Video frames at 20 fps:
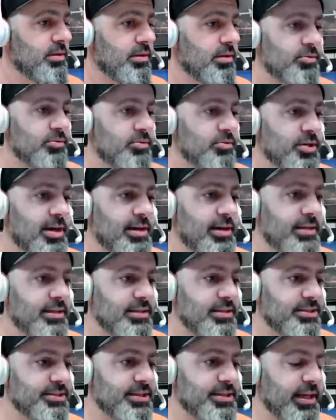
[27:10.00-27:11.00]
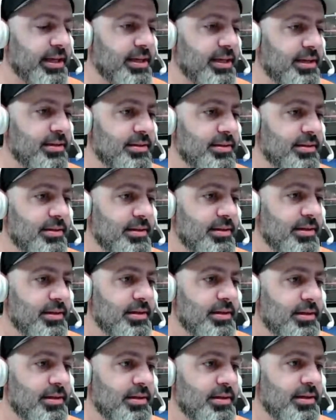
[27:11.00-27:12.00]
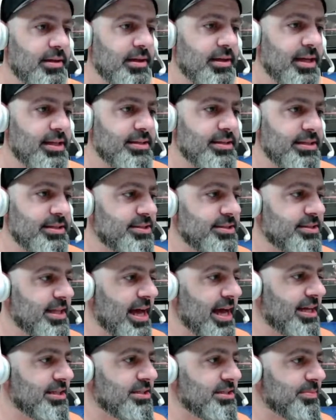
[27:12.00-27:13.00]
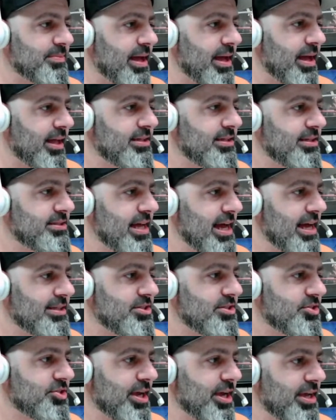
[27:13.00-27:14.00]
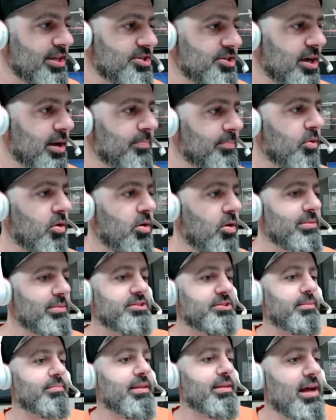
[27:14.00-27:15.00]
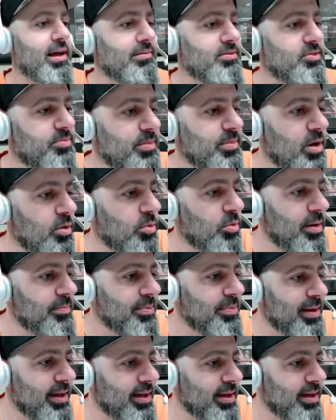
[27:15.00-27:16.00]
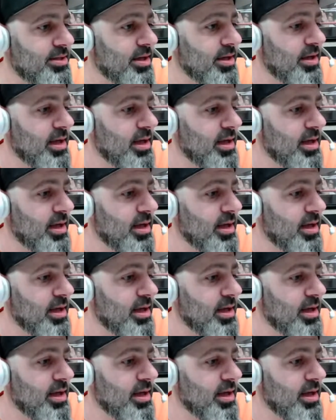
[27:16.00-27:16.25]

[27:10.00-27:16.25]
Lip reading: trying to see it. Get these stats, man. These stats change up on me sometimes on my webpage.